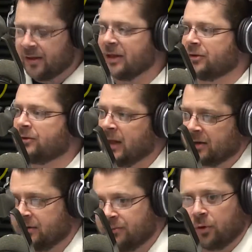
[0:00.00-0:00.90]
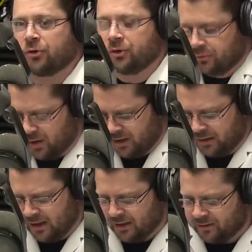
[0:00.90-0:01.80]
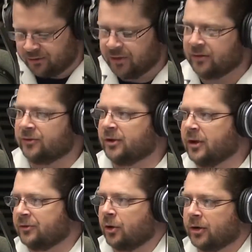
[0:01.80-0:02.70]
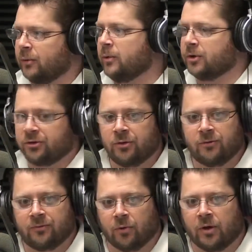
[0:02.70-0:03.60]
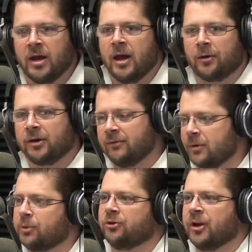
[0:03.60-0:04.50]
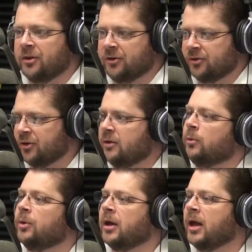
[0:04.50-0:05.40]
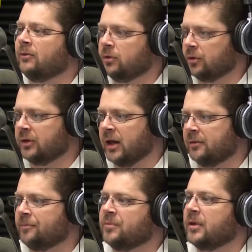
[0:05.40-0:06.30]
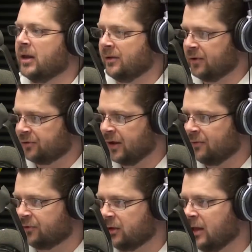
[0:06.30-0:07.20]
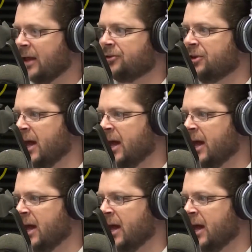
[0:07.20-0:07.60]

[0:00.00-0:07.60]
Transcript: that conversion rate is a target we want to shoot for. And I'll give you a percentage that you want to have a look at. If it's less